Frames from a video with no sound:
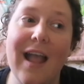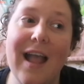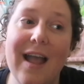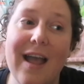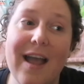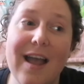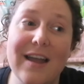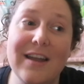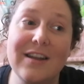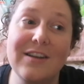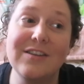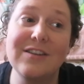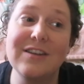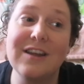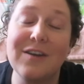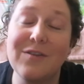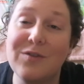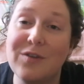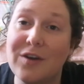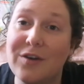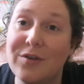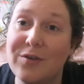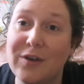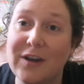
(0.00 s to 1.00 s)
And
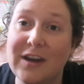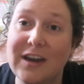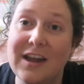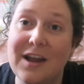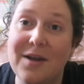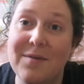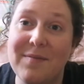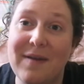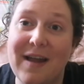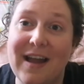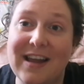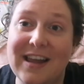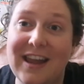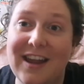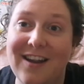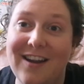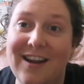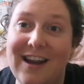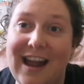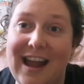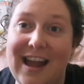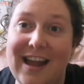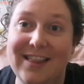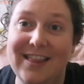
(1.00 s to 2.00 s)
feel free to come back
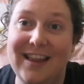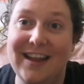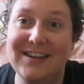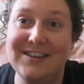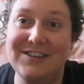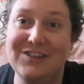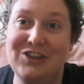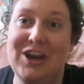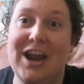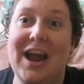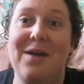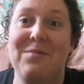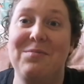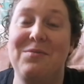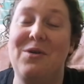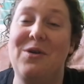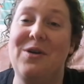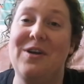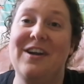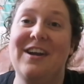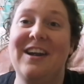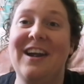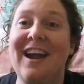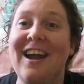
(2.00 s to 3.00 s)
here and let's chat
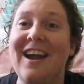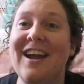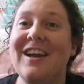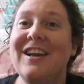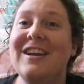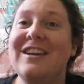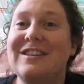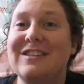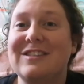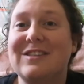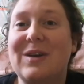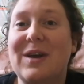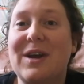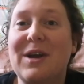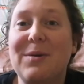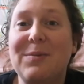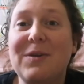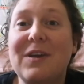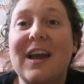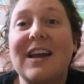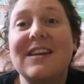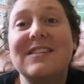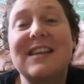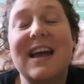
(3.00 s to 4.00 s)
more. So I hope
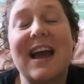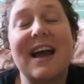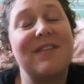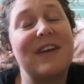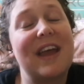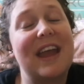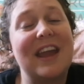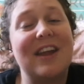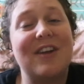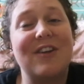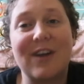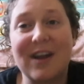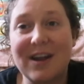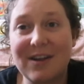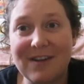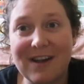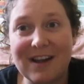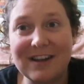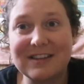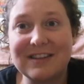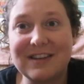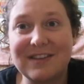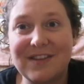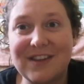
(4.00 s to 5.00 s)
you guys have a great
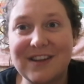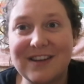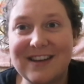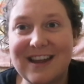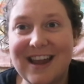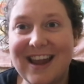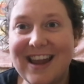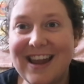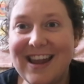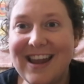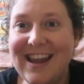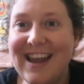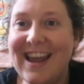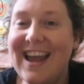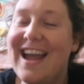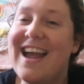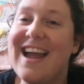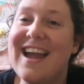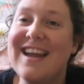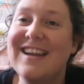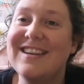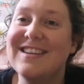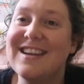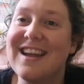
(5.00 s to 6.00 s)
rest of the day,
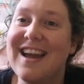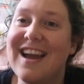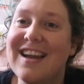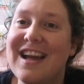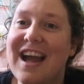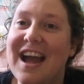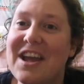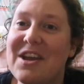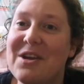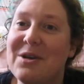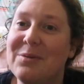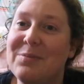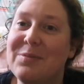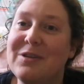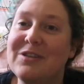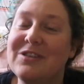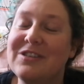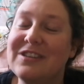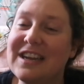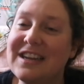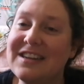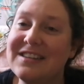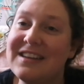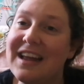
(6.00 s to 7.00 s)
and I hope you
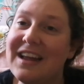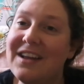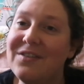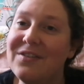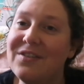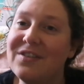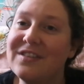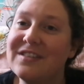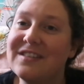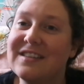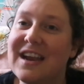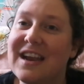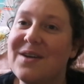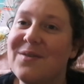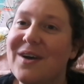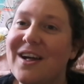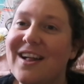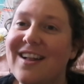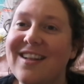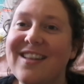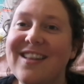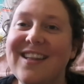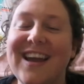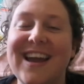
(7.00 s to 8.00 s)
stay safe, stay
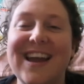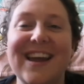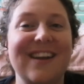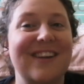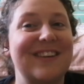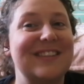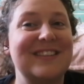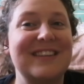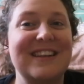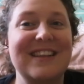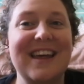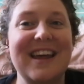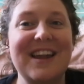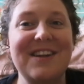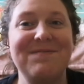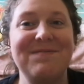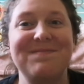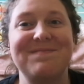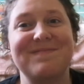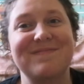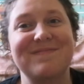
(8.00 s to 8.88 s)
well, and I'll see you then.